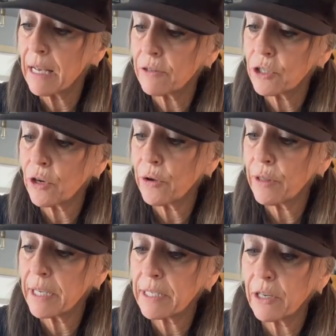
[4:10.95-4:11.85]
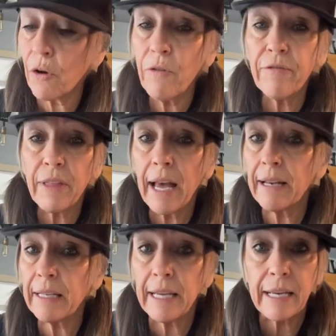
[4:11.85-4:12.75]
I'll show you this loaf
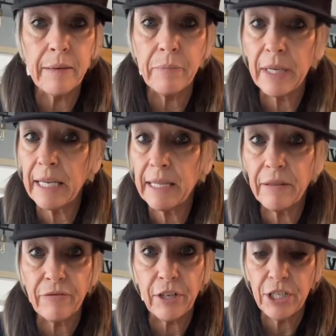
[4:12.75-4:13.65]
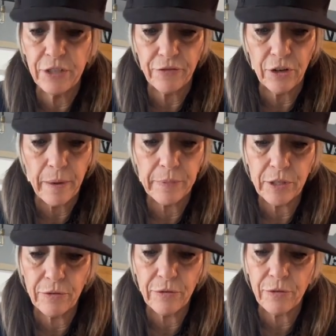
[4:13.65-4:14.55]
that it can be in the fridge for up
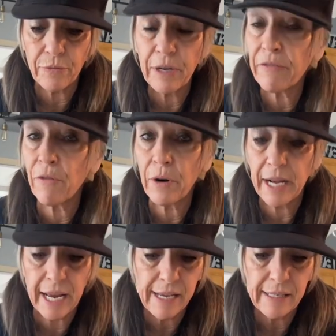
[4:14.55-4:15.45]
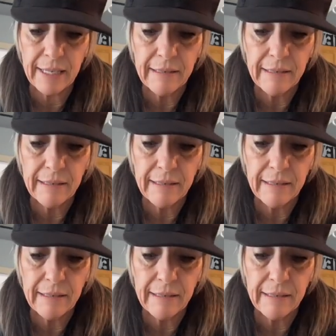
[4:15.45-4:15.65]
to 3 or 4 days.